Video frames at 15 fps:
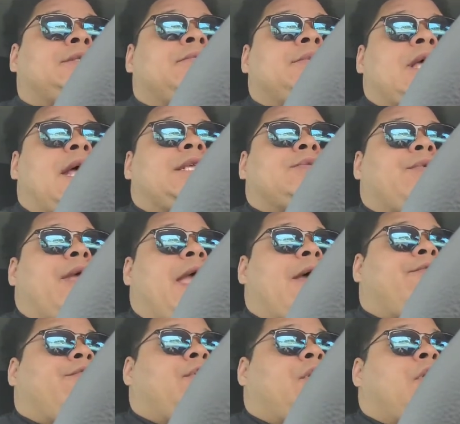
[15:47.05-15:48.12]
Sometimes we
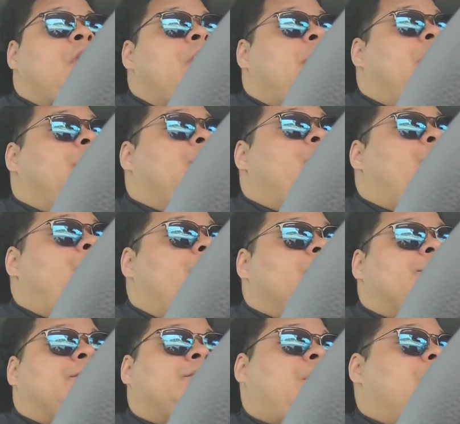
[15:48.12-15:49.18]
have to, in the
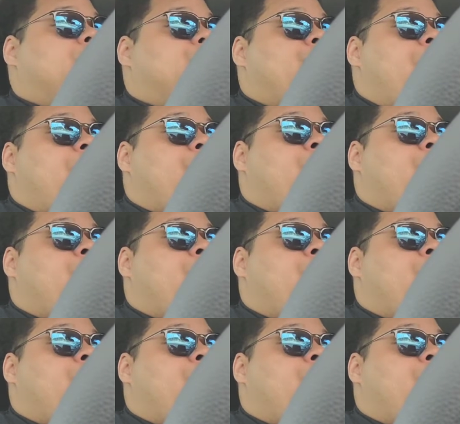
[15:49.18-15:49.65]
words of Star Trek,